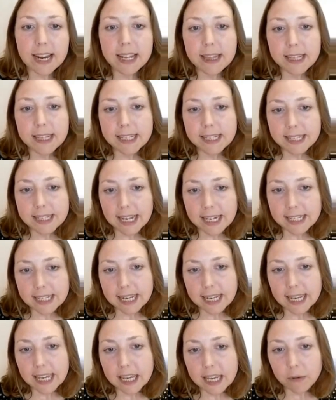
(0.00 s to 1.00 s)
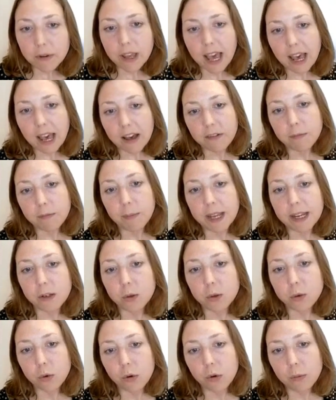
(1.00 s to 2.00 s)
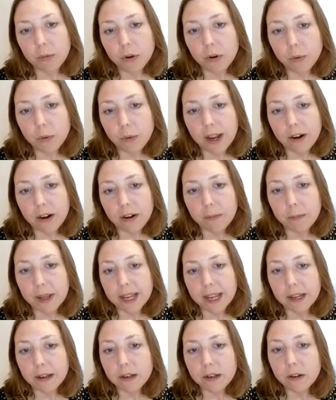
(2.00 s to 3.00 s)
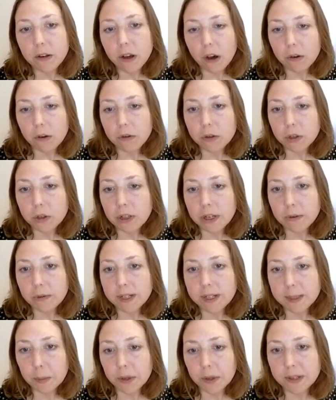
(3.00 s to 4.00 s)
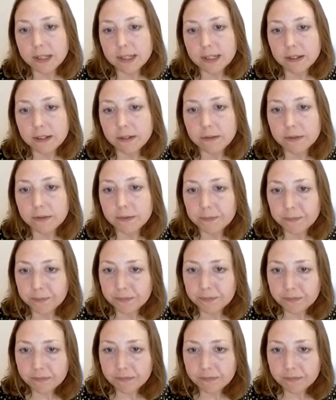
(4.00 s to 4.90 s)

And at the centre here, we have being trauma aware and being culturally responsive.